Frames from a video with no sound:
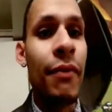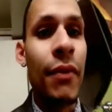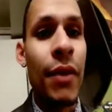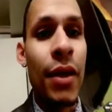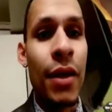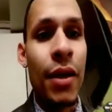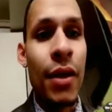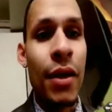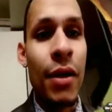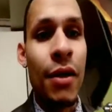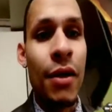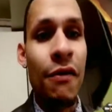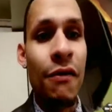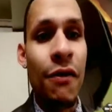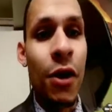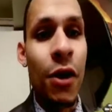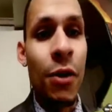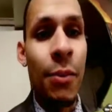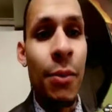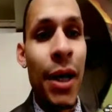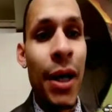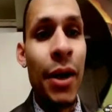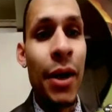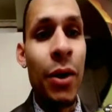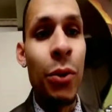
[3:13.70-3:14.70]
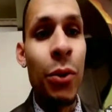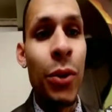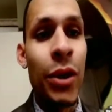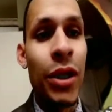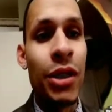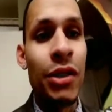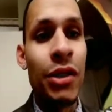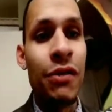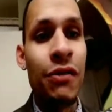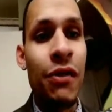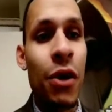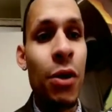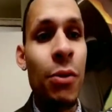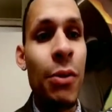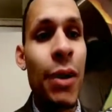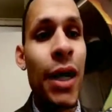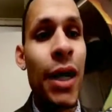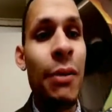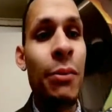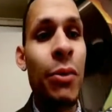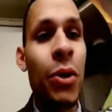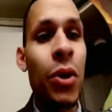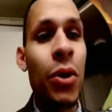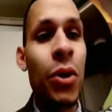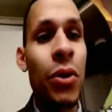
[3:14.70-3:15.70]
followed by a witch, followed by a
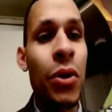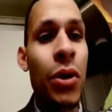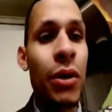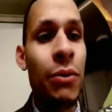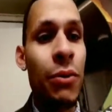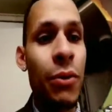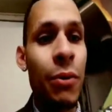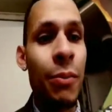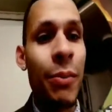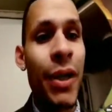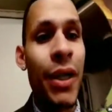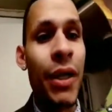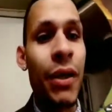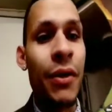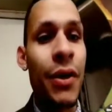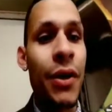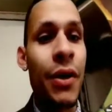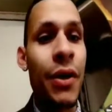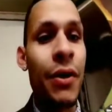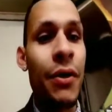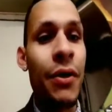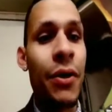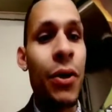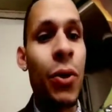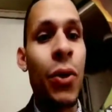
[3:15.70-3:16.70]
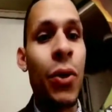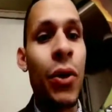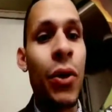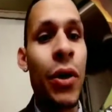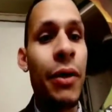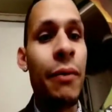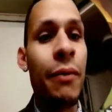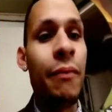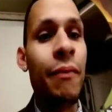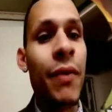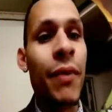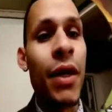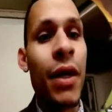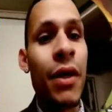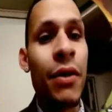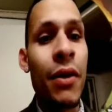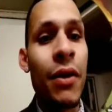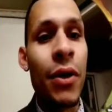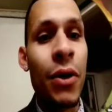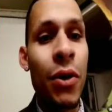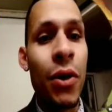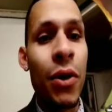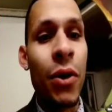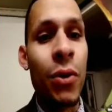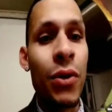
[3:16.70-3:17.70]
bowler, repeat on the other corner, and you go
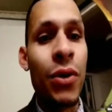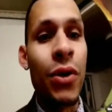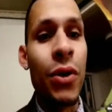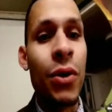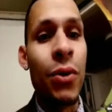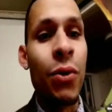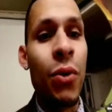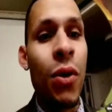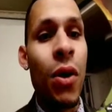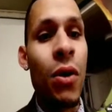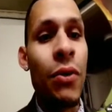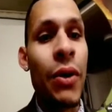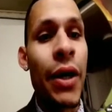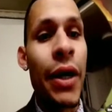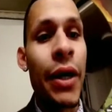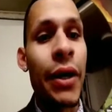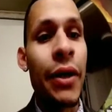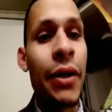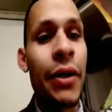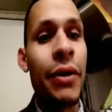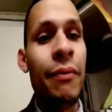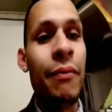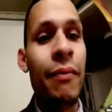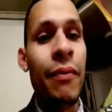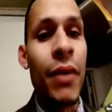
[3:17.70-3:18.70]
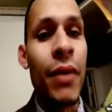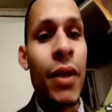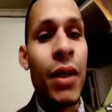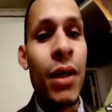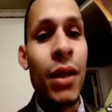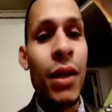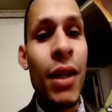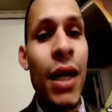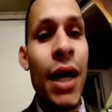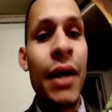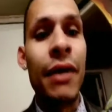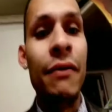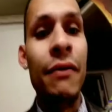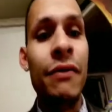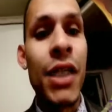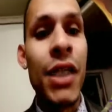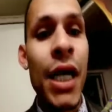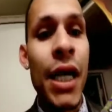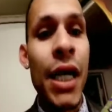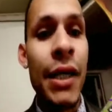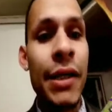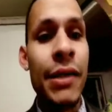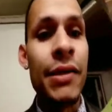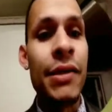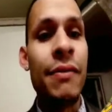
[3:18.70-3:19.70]
in with your wall wrecker, line of
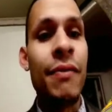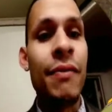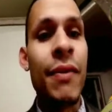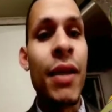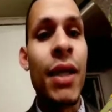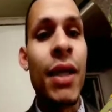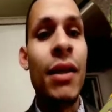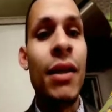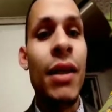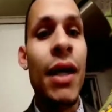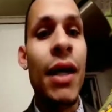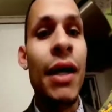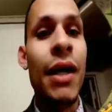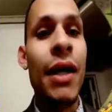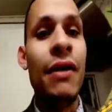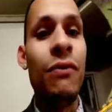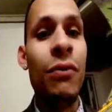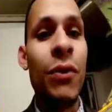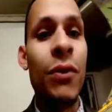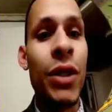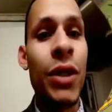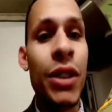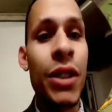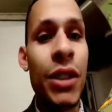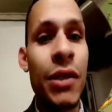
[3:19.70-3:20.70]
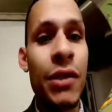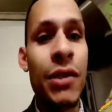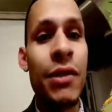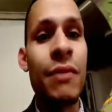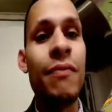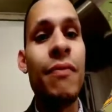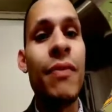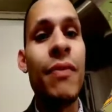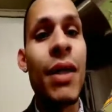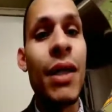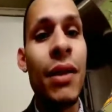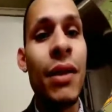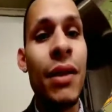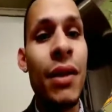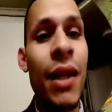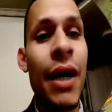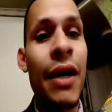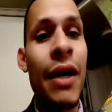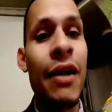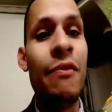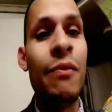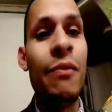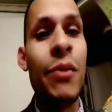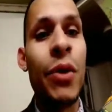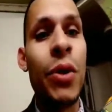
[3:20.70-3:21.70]
giants, line of witches, line of
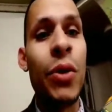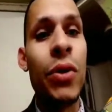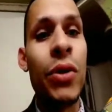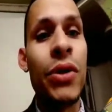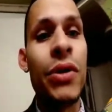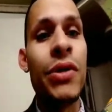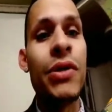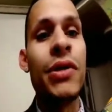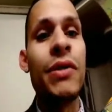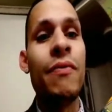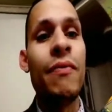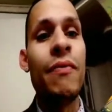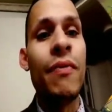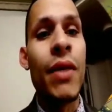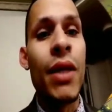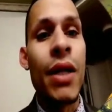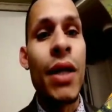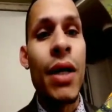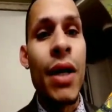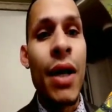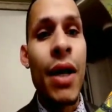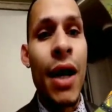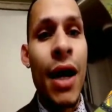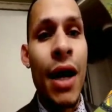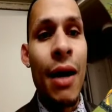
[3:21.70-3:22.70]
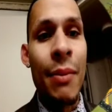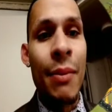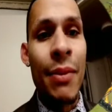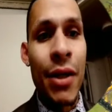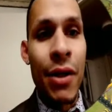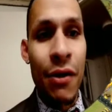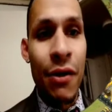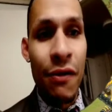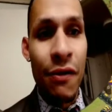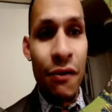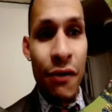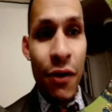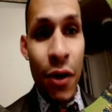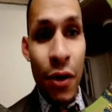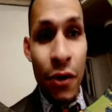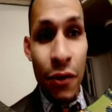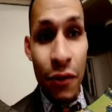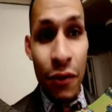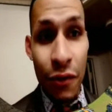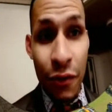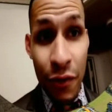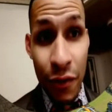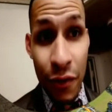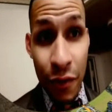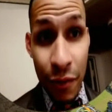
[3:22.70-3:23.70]
bowlers, and then you follow
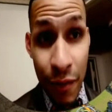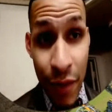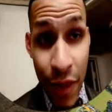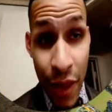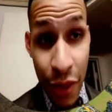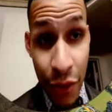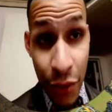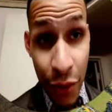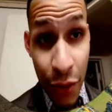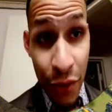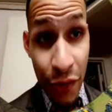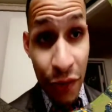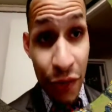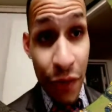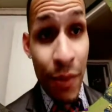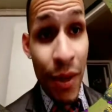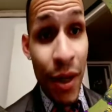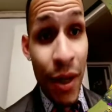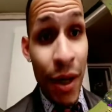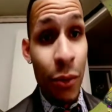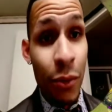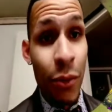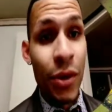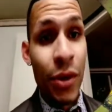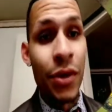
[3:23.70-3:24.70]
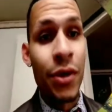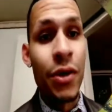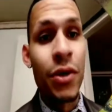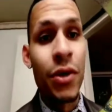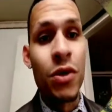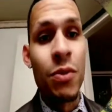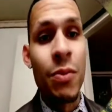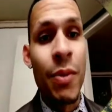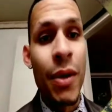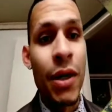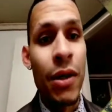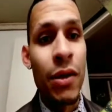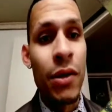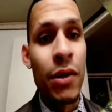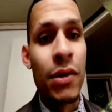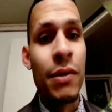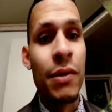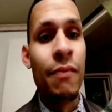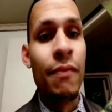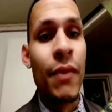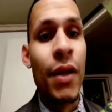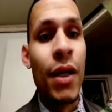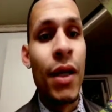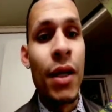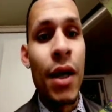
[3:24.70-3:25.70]
through from there with your spells
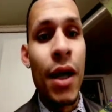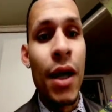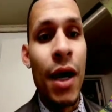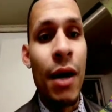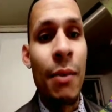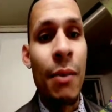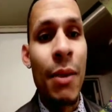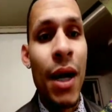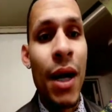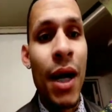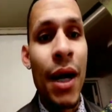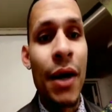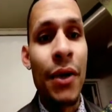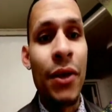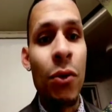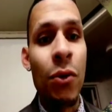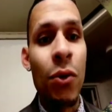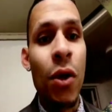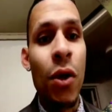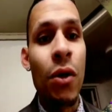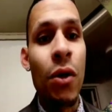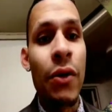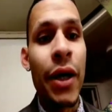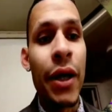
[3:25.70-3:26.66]
behind the wall wrecker.